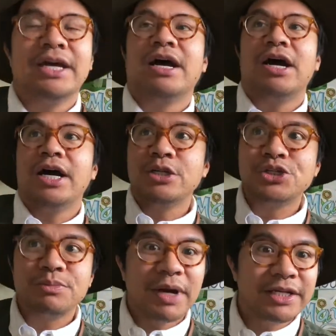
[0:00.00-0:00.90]

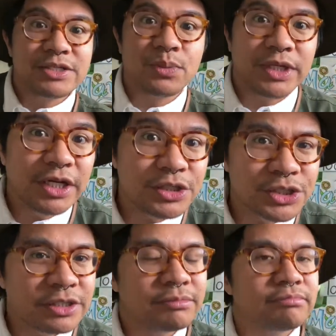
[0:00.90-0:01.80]
100 minus
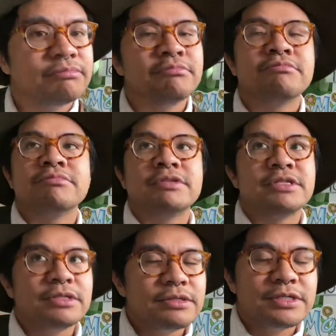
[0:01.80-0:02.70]
100,
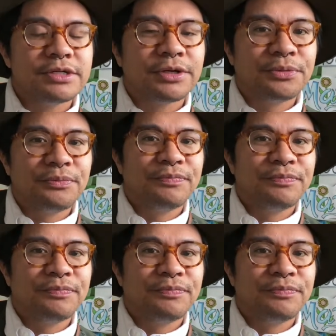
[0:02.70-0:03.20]
still 0.